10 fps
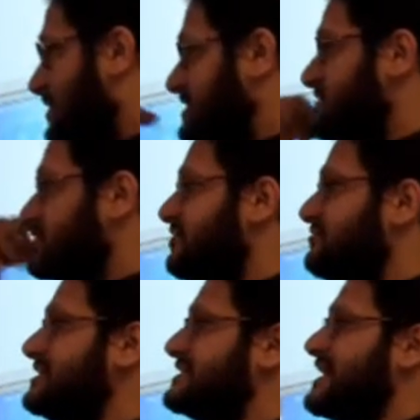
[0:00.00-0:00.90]
which is sort
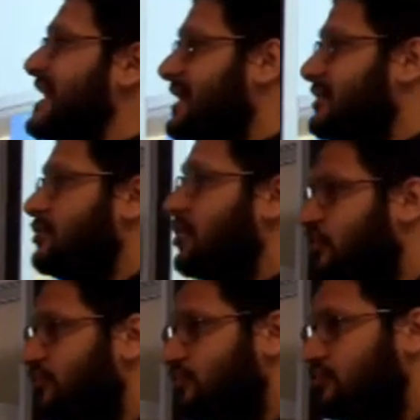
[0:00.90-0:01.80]
of just added
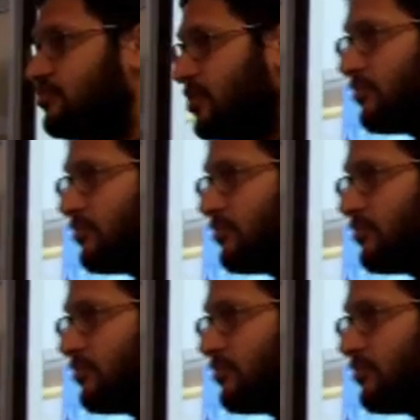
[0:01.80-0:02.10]
on to